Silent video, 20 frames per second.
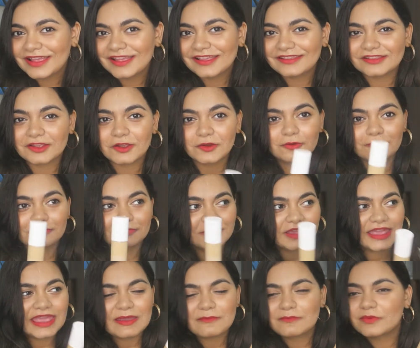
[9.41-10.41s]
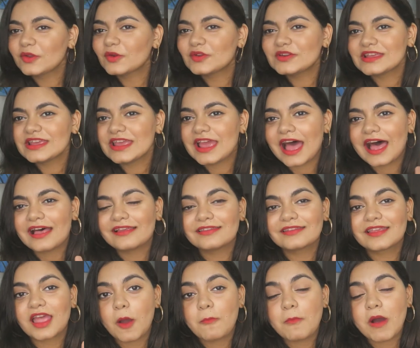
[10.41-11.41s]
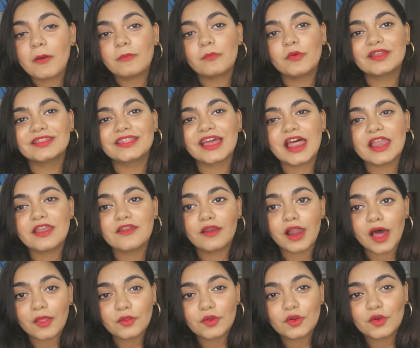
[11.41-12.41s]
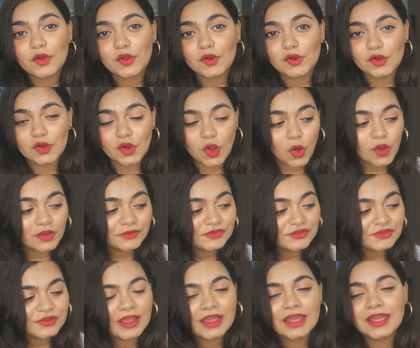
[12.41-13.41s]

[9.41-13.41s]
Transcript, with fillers: So Kay Beauty has come up with another launch.